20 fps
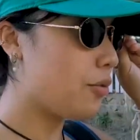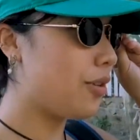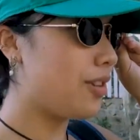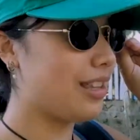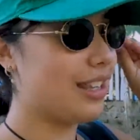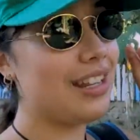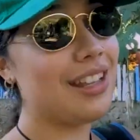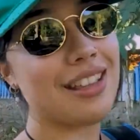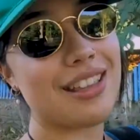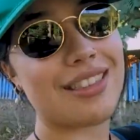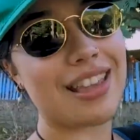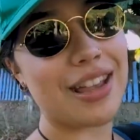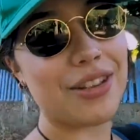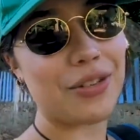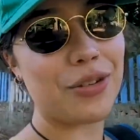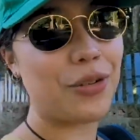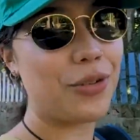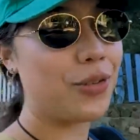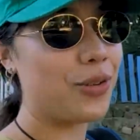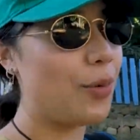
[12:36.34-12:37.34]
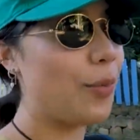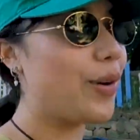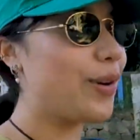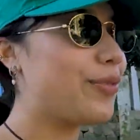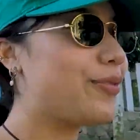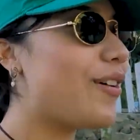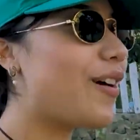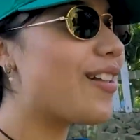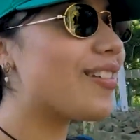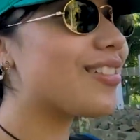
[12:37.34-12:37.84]
We didn't decide to go to the
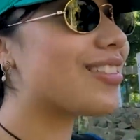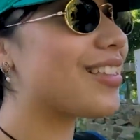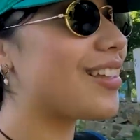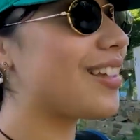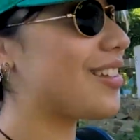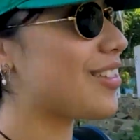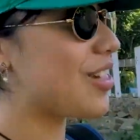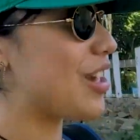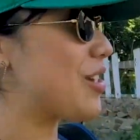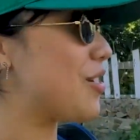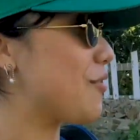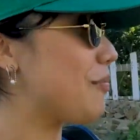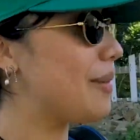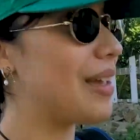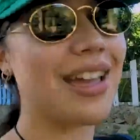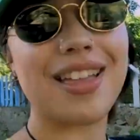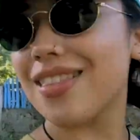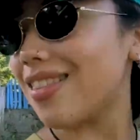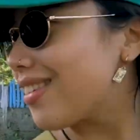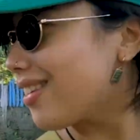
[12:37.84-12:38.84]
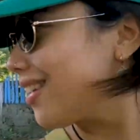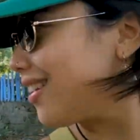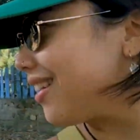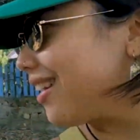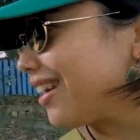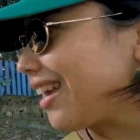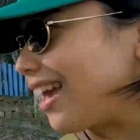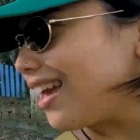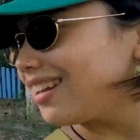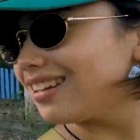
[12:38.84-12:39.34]
waterfalls, change of plans
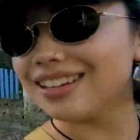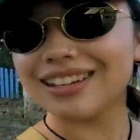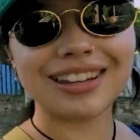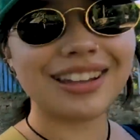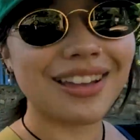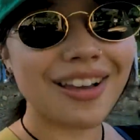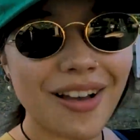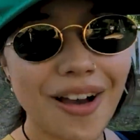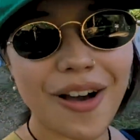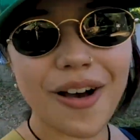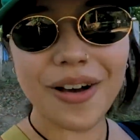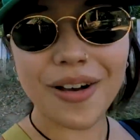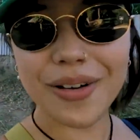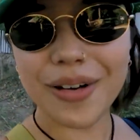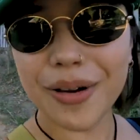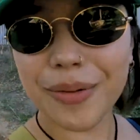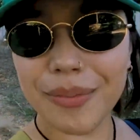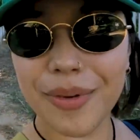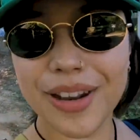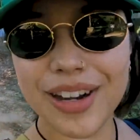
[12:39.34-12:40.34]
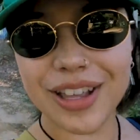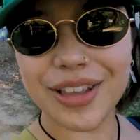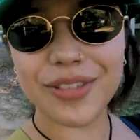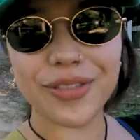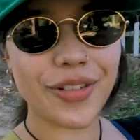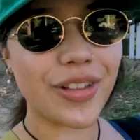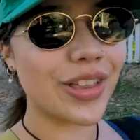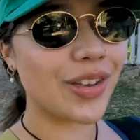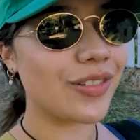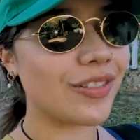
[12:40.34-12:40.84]
again. It's too late. Oh, our is
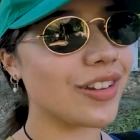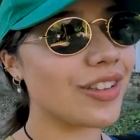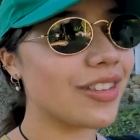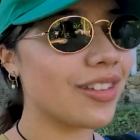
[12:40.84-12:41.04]
following us.